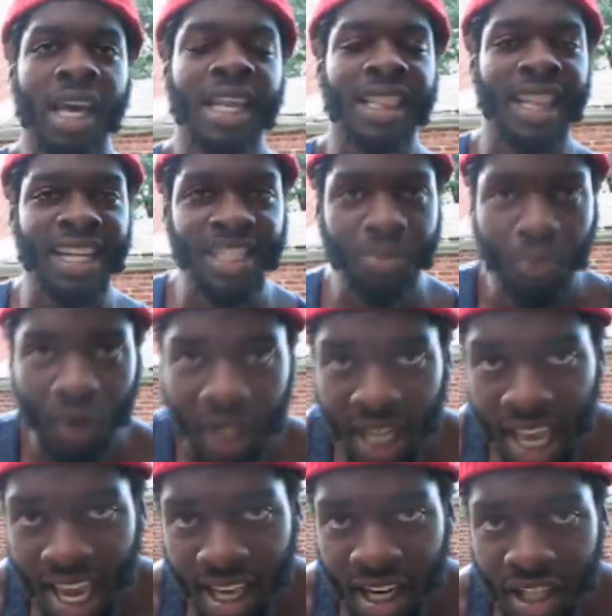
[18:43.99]
Let's bring the
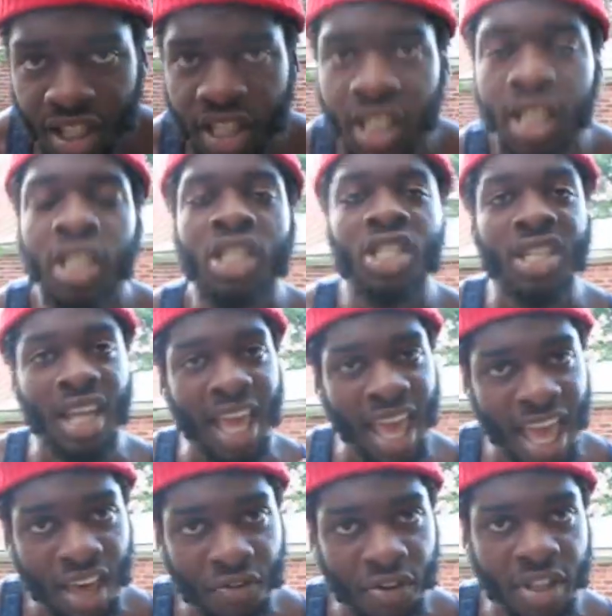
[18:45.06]
energy to the
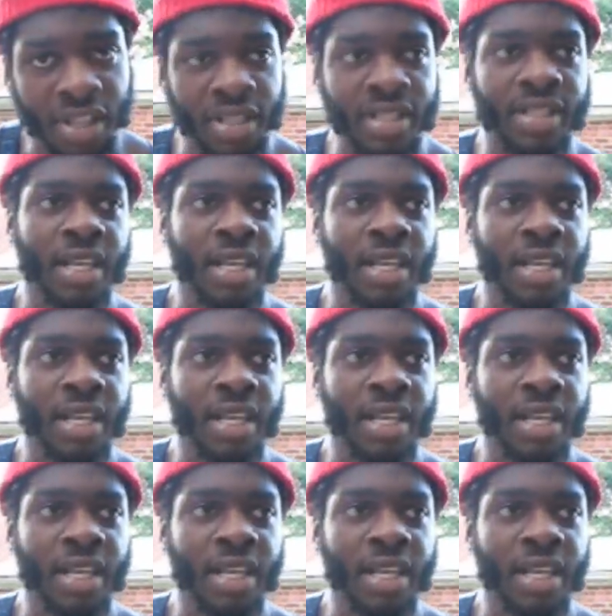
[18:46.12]
heavens.